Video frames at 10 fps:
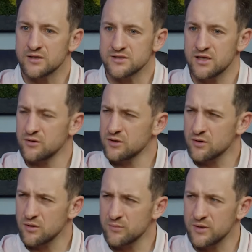he said, are you gonna
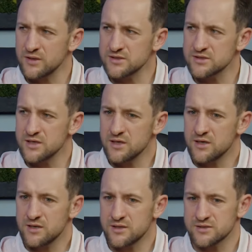call the police?
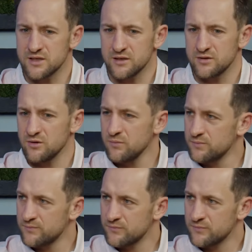He's like, nope.
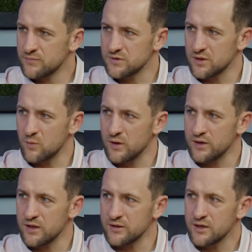I'm like, why
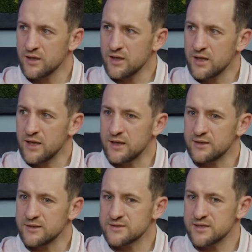not? And
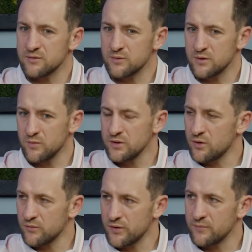he said, well, we
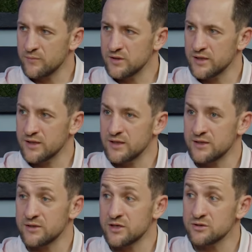know them. Like,
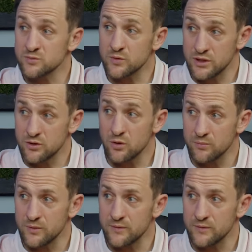and here's what he told me,